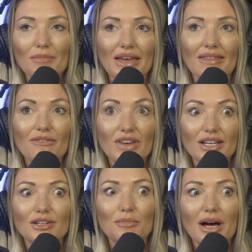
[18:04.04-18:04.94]
being the
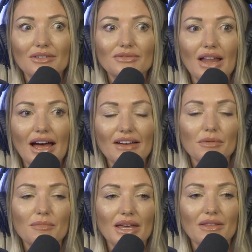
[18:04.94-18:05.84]
victim of life,
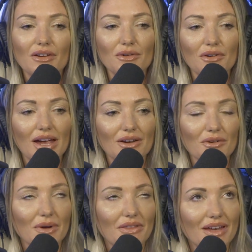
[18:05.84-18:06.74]
but being the
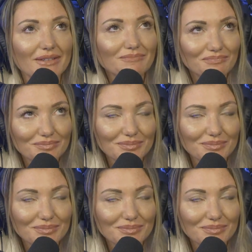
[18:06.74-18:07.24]
co-creator with it.